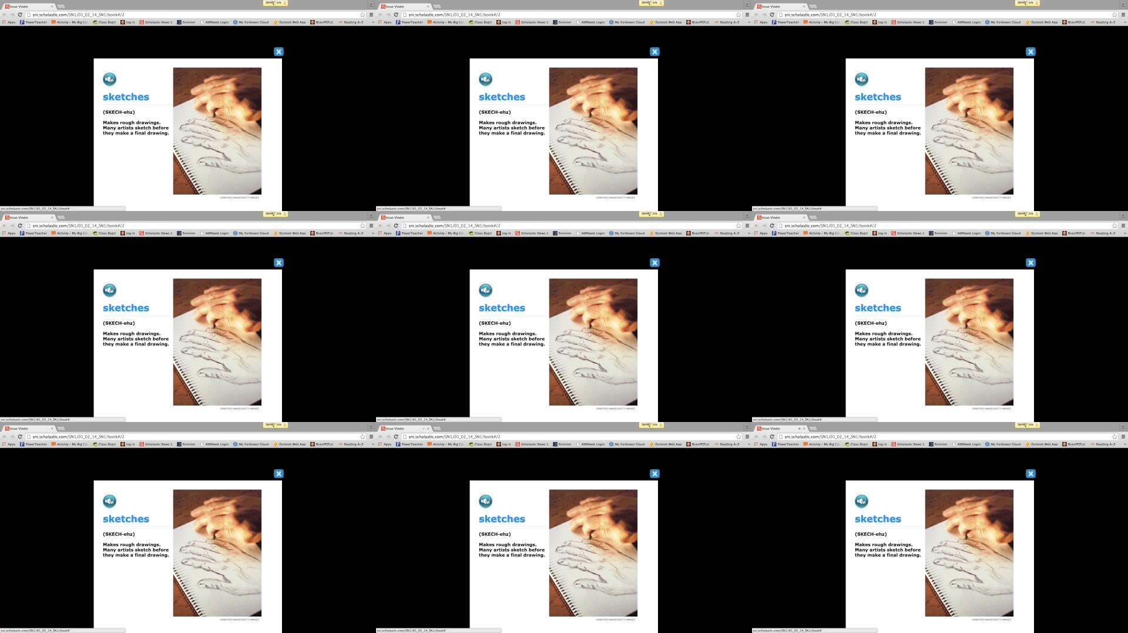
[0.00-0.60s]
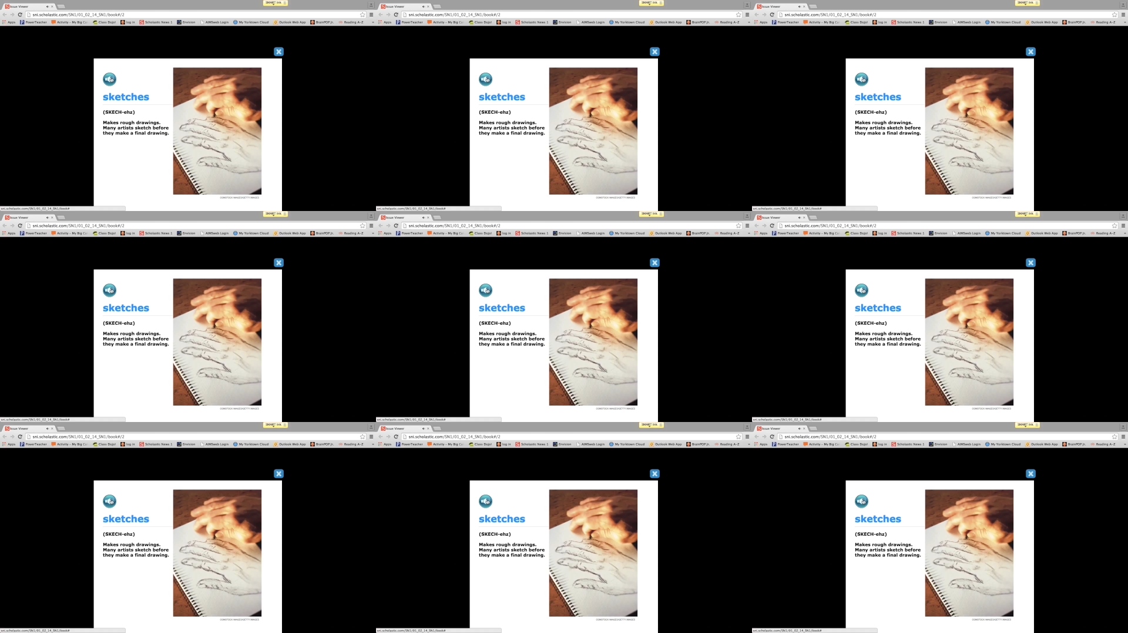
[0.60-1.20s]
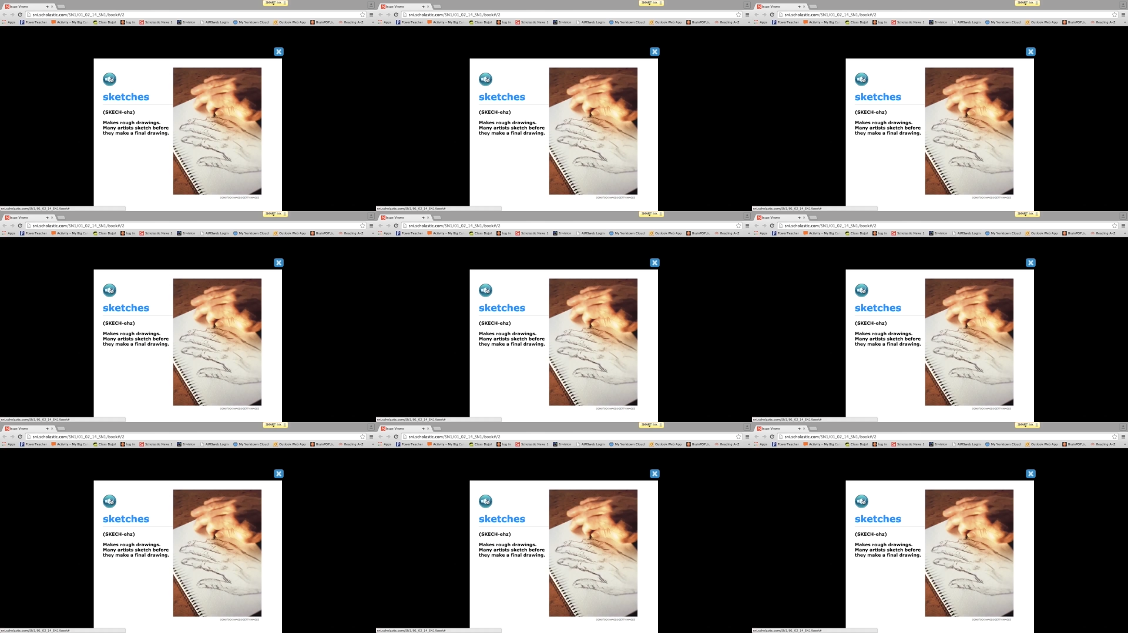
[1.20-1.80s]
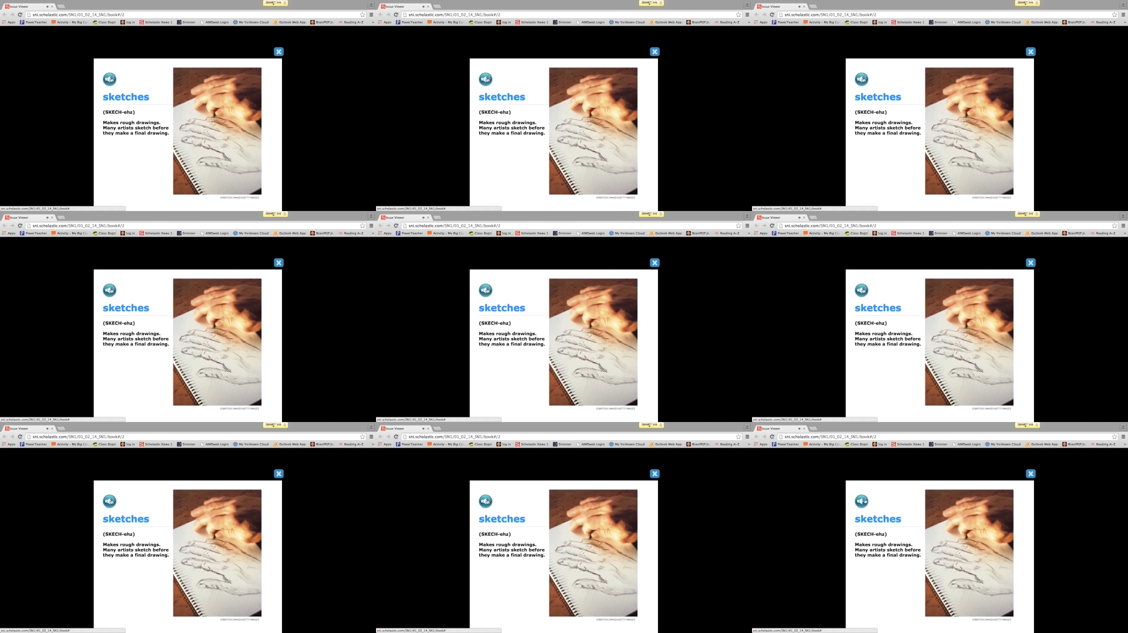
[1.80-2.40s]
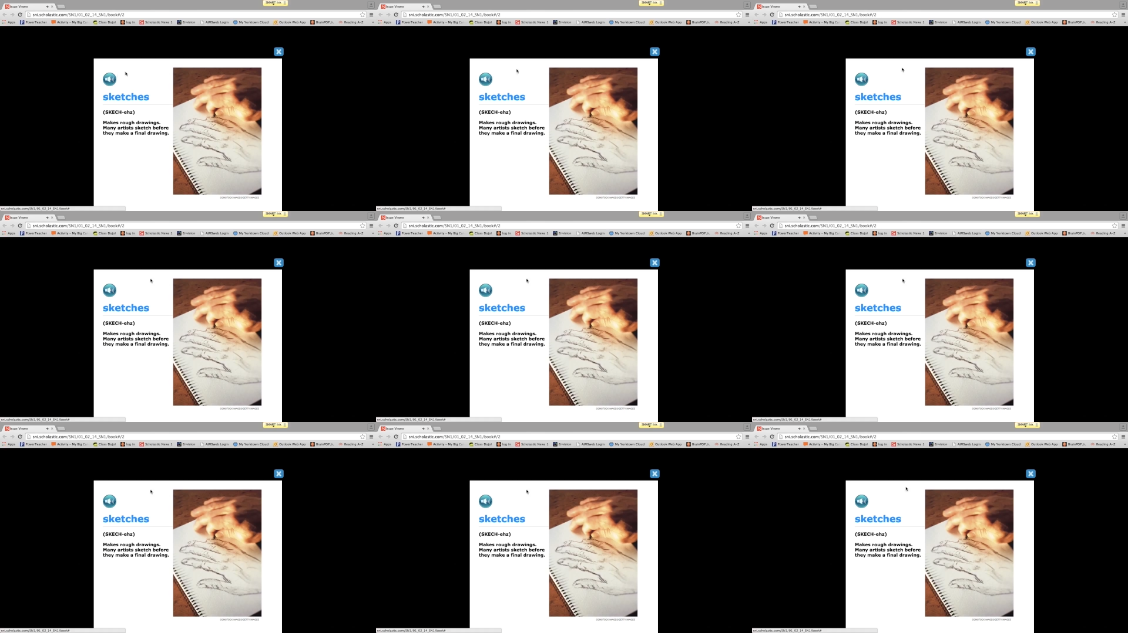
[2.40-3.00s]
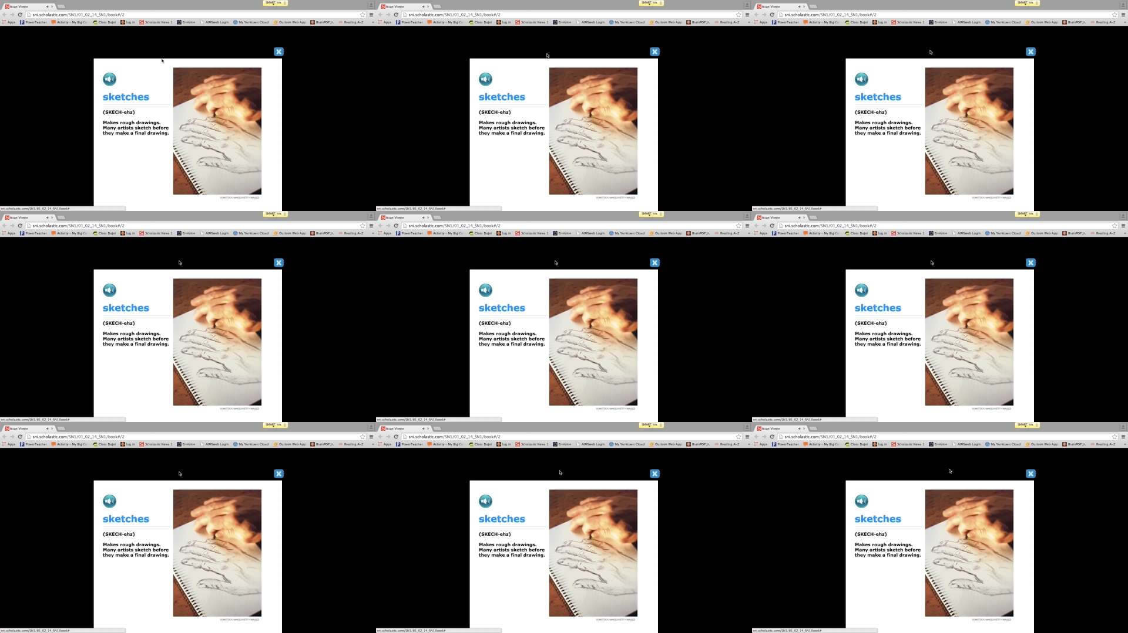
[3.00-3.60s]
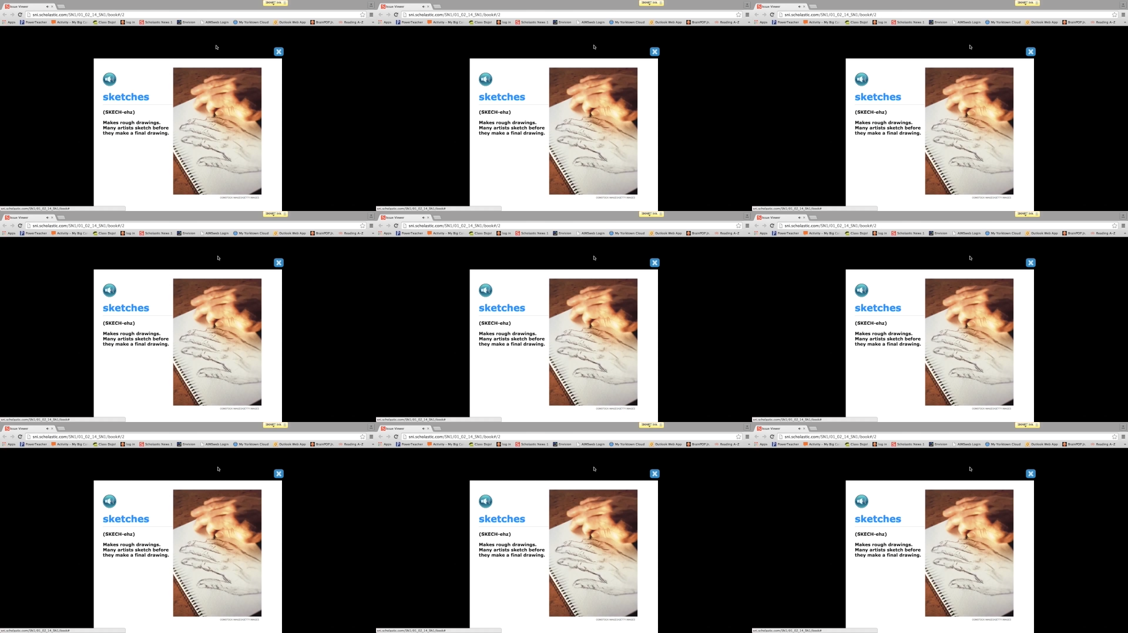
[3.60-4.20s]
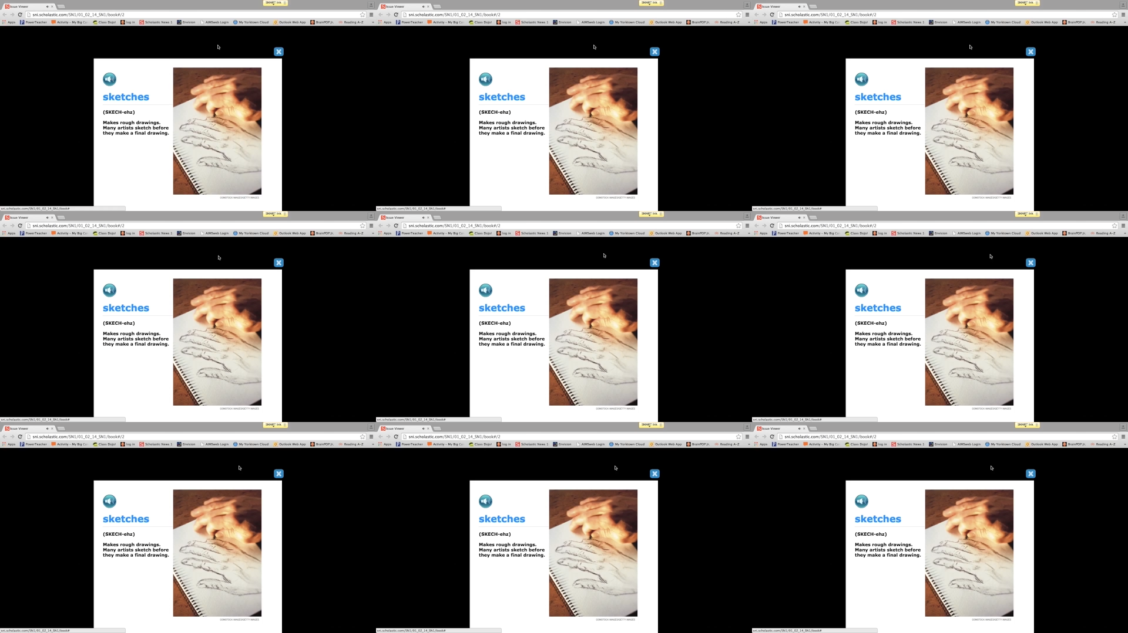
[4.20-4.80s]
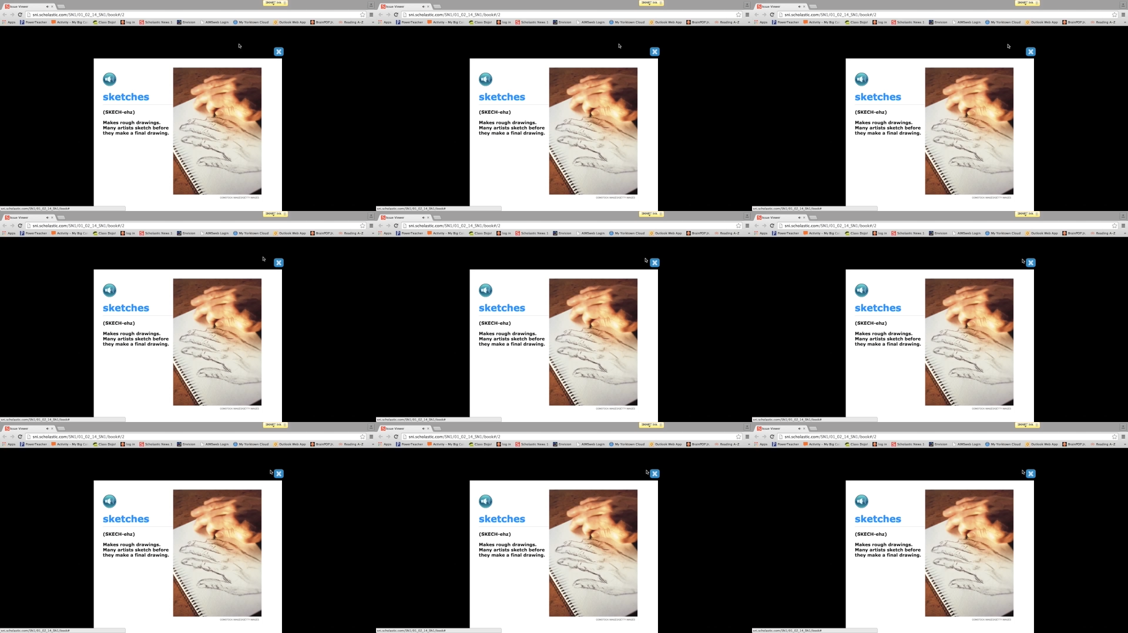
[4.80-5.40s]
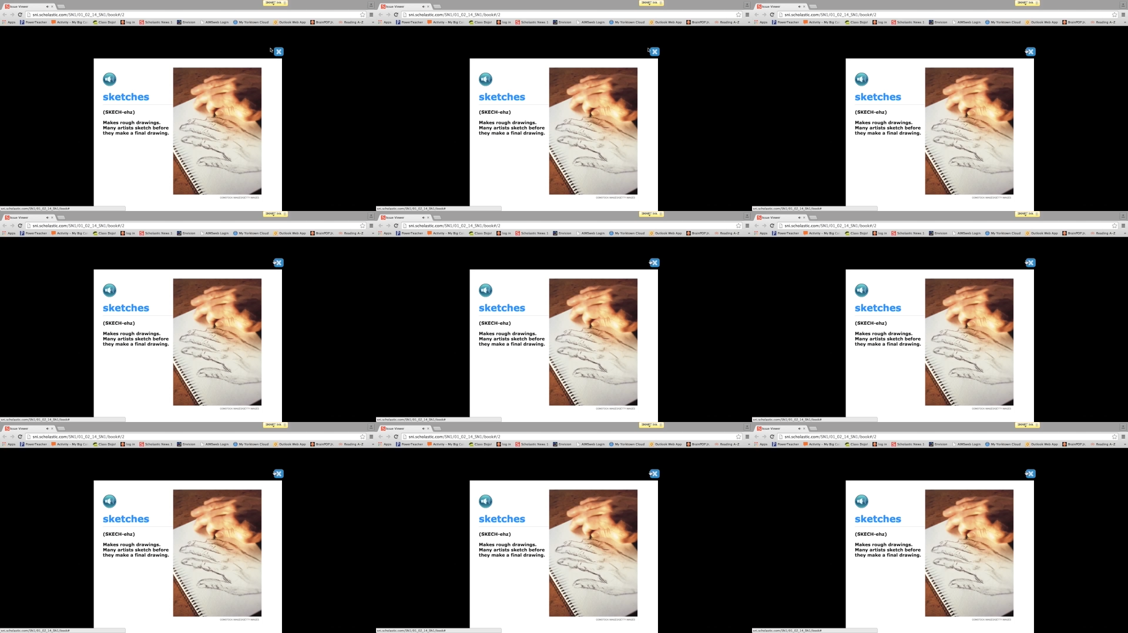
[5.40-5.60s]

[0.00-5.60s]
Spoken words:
[unreadable: no face in view]